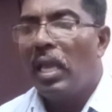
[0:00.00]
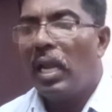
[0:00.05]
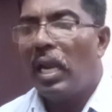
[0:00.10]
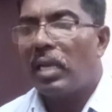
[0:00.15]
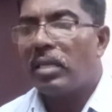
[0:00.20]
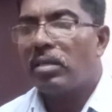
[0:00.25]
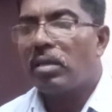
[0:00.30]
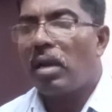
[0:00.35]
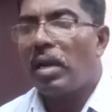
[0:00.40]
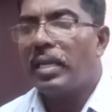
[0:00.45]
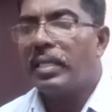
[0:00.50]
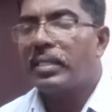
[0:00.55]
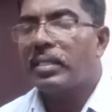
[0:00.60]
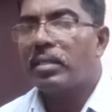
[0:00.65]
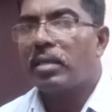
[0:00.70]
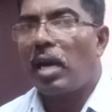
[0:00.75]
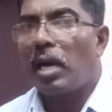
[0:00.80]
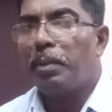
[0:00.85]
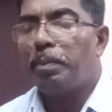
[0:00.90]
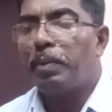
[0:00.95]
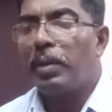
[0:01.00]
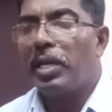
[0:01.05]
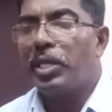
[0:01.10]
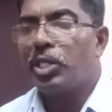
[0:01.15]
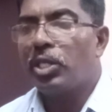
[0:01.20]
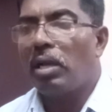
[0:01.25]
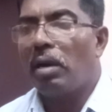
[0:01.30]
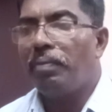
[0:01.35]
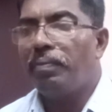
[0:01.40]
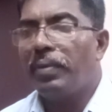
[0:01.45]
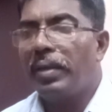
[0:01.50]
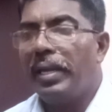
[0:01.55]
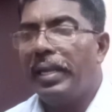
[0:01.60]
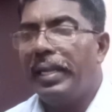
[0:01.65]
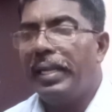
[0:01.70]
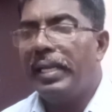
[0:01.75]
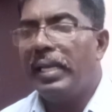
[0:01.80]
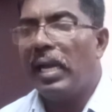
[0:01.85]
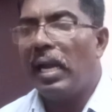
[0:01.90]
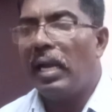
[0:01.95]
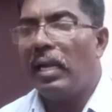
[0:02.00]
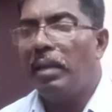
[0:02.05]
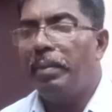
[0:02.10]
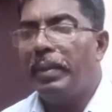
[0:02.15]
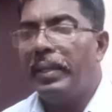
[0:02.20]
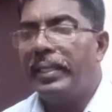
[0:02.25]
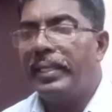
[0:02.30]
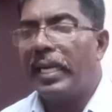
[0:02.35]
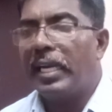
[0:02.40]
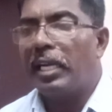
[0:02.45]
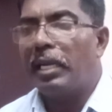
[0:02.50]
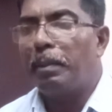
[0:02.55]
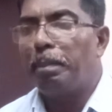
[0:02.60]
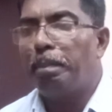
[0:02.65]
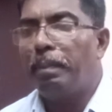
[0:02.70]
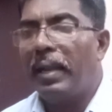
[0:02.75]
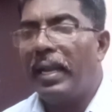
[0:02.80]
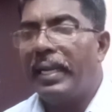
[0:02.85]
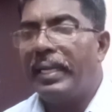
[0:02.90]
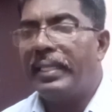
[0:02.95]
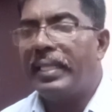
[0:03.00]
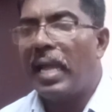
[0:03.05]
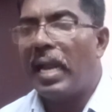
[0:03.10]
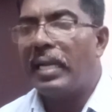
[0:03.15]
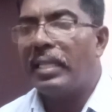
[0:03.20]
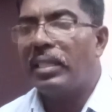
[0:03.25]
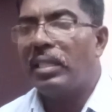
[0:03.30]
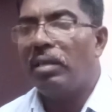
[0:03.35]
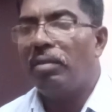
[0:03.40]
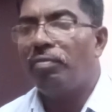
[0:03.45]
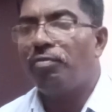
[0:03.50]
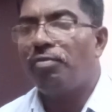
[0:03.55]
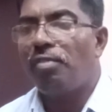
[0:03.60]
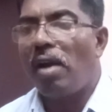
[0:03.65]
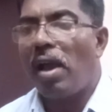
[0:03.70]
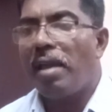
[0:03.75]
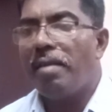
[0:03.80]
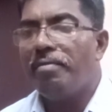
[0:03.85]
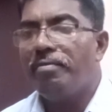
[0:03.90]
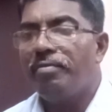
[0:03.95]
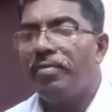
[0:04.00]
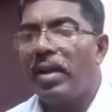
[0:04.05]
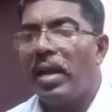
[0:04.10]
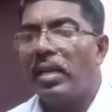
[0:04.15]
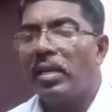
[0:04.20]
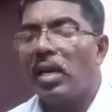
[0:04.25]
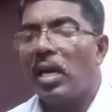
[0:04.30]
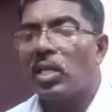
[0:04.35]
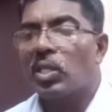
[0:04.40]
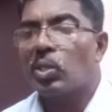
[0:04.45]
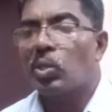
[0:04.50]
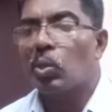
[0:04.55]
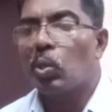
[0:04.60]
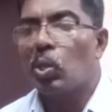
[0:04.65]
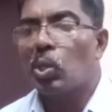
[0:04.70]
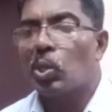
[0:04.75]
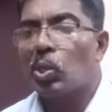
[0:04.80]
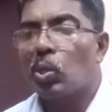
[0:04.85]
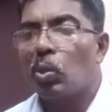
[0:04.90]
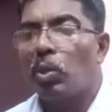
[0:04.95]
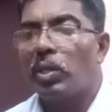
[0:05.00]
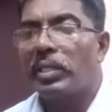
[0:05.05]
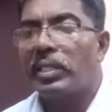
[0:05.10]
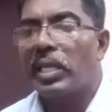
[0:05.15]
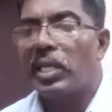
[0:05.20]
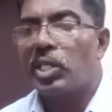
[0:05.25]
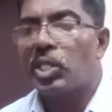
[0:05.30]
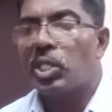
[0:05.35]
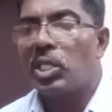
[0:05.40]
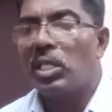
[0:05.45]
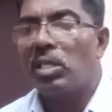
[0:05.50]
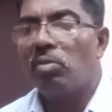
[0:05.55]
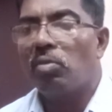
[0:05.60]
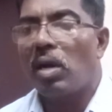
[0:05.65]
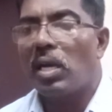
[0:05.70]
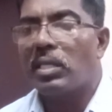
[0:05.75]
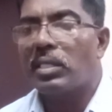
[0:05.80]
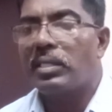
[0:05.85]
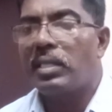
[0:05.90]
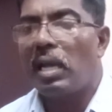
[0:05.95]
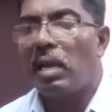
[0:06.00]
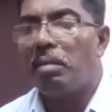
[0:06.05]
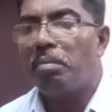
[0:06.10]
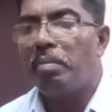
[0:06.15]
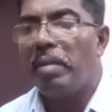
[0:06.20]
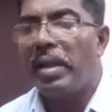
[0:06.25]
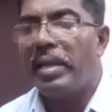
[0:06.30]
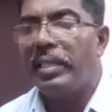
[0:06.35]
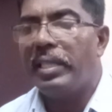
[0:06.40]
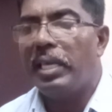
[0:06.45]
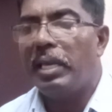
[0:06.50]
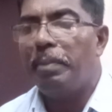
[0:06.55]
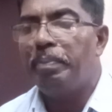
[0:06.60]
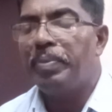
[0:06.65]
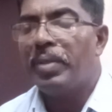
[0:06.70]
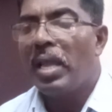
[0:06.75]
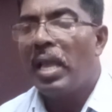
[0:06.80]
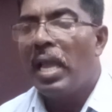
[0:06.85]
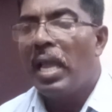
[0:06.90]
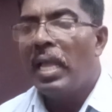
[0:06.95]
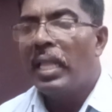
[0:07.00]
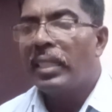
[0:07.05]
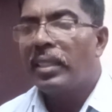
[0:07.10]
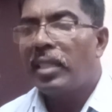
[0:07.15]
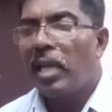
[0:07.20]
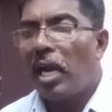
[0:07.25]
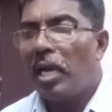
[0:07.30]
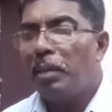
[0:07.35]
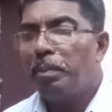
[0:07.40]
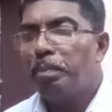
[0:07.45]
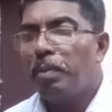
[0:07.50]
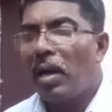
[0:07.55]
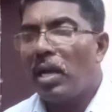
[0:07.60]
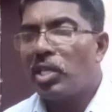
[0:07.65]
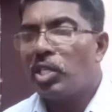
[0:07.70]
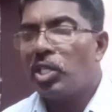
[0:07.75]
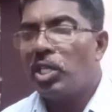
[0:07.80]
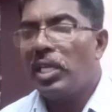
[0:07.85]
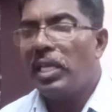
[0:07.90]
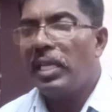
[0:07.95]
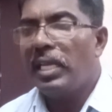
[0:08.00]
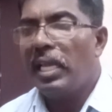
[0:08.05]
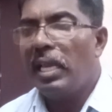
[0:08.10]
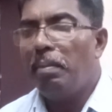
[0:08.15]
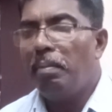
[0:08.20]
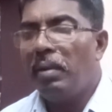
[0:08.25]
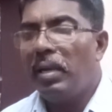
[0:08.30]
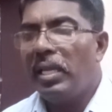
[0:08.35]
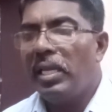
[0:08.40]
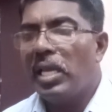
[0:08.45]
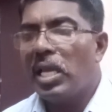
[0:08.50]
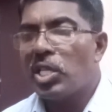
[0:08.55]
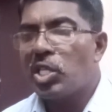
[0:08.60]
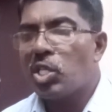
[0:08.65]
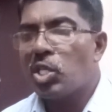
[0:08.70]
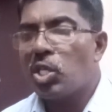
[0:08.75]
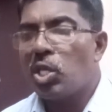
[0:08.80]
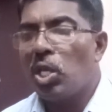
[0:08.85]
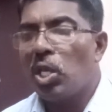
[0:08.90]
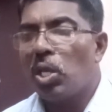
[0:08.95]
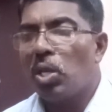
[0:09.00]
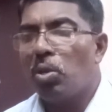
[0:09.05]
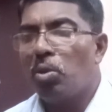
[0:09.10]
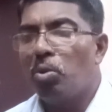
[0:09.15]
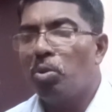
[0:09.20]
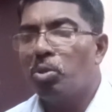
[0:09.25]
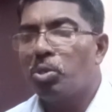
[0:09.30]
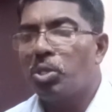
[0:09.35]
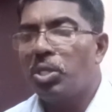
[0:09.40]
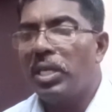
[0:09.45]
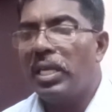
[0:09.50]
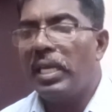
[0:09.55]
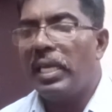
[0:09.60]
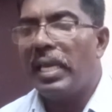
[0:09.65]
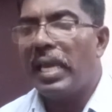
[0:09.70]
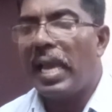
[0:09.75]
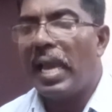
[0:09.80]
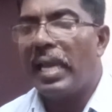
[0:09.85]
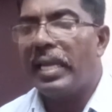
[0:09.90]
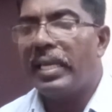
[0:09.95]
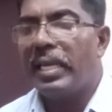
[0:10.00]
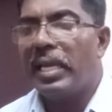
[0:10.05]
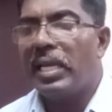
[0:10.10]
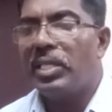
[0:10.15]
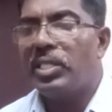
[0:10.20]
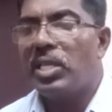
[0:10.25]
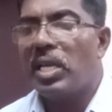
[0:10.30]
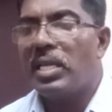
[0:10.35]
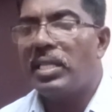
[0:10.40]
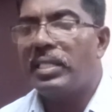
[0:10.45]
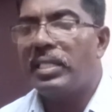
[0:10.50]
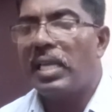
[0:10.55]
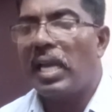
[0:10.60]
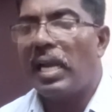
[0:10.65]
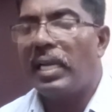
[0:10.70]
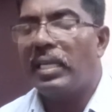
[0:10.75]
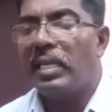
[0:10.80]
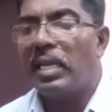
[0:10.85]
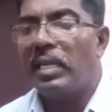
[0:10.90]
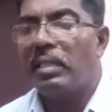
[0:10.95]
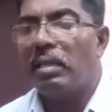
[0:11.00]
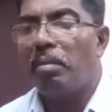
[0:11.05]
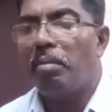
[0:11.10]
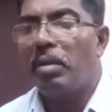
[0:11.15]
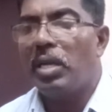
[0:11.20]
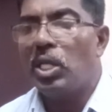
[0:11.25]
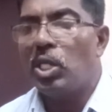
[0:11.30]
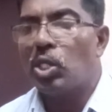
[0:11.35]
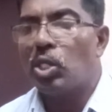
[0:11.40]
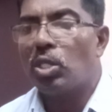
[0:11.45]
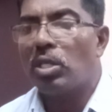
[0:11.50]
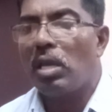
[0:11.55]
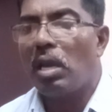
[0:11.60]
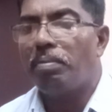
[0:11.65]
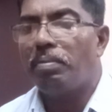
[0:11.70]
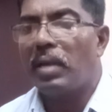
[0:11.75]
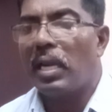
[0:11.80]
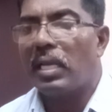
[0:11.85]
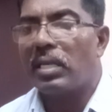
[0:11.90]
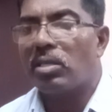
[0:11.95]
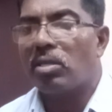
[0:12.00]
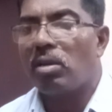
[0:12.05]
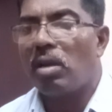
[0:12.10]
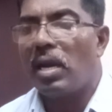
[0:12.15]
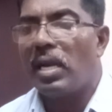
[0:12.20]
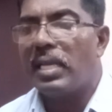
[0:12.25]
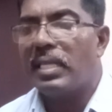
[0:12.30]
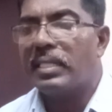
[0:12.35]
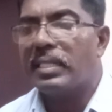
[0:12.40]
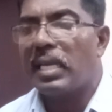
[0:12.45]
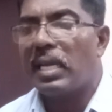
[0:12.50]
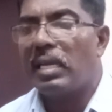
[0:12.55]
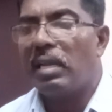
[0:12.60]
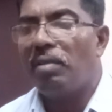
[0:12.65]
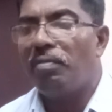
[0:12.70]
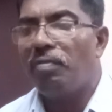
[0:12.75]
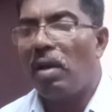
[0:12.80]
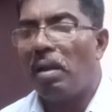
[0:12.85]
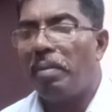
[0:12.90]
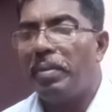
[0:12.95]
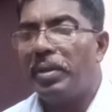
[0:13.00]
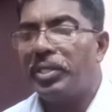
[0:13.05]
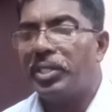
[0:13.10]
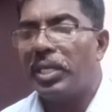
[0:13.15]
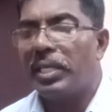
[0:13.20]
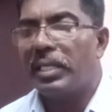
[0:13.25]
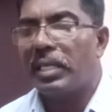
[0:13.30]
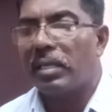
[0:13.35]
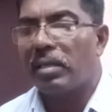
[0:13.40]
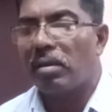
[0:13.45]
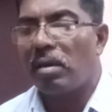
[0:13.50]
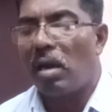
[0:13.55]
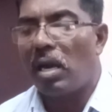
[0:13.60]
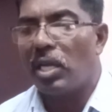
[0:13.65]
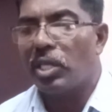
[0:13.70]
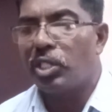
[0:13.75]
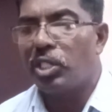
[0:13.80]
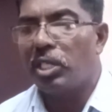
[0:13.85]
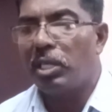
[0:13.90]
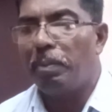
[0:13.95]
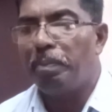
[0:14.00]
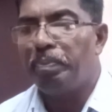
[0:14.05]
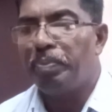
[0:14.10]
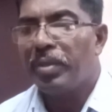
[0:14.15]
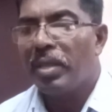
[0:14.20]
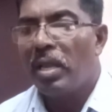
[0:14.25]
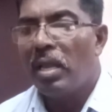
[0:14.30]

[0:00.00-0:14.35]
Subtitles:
Electronics Corporation of India Limited replied that the firmware or source code testing was done by the third party, namely STQC, an agency under the Ministry of Electronics and Information Technology.